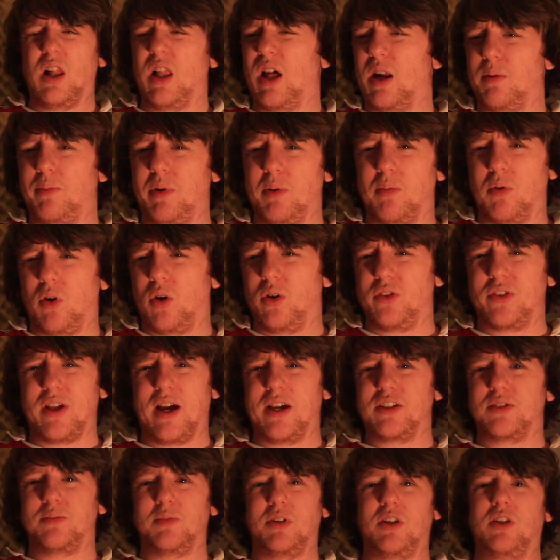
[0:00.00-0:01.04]
lot of people always
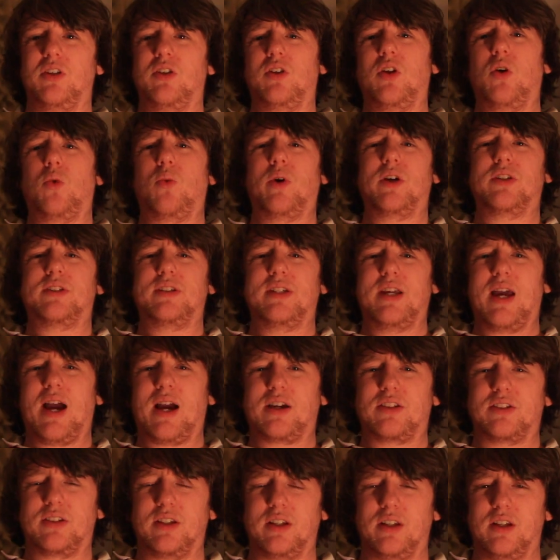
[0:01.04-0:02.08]
ask me, where's the
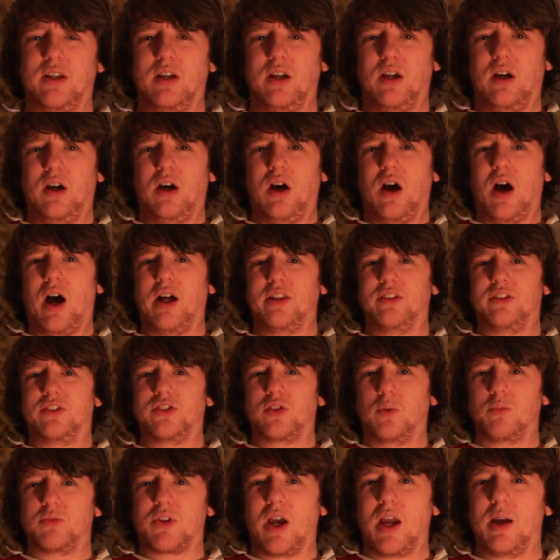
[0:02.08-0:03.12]
accent?
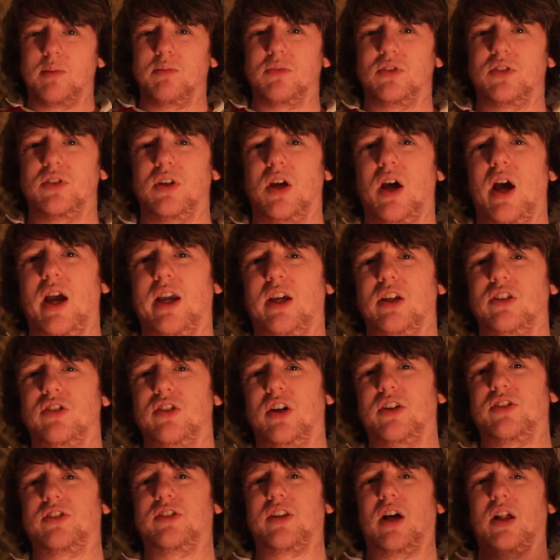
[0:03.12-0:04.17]
And sometimes I can
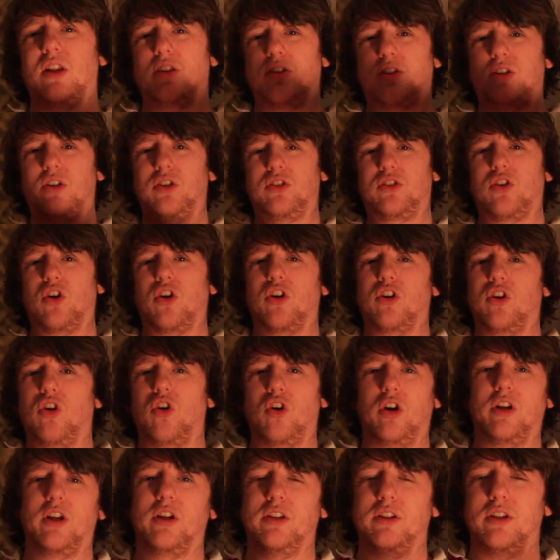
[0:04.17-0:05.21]
just turn it
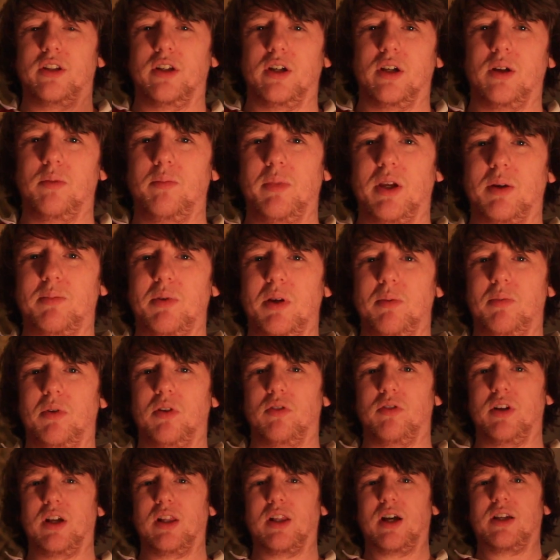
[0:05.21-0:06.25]
on and make
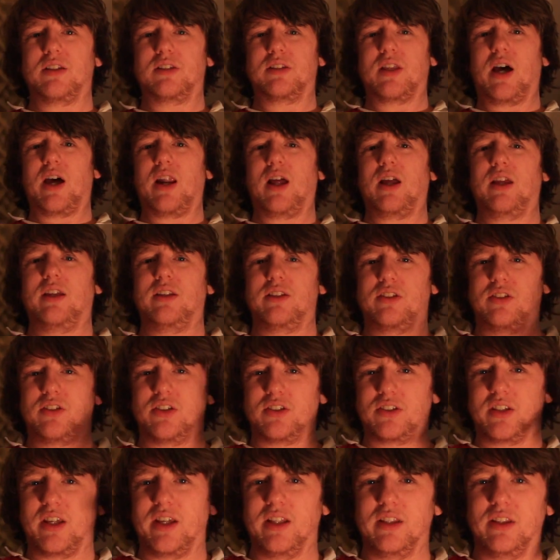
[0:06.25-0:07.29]
people realize that it's
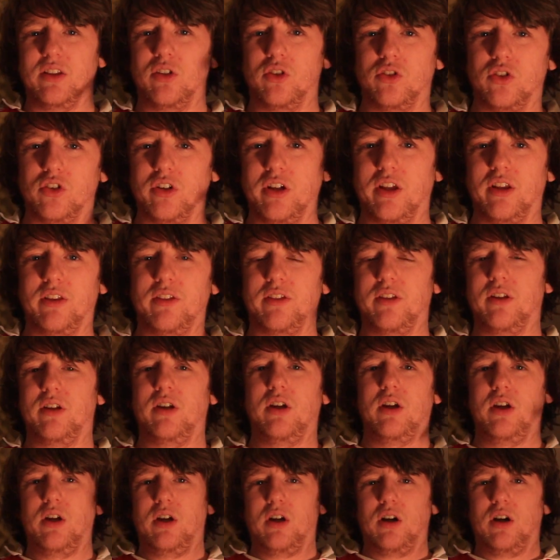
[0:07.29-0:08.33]
just hidden underneath.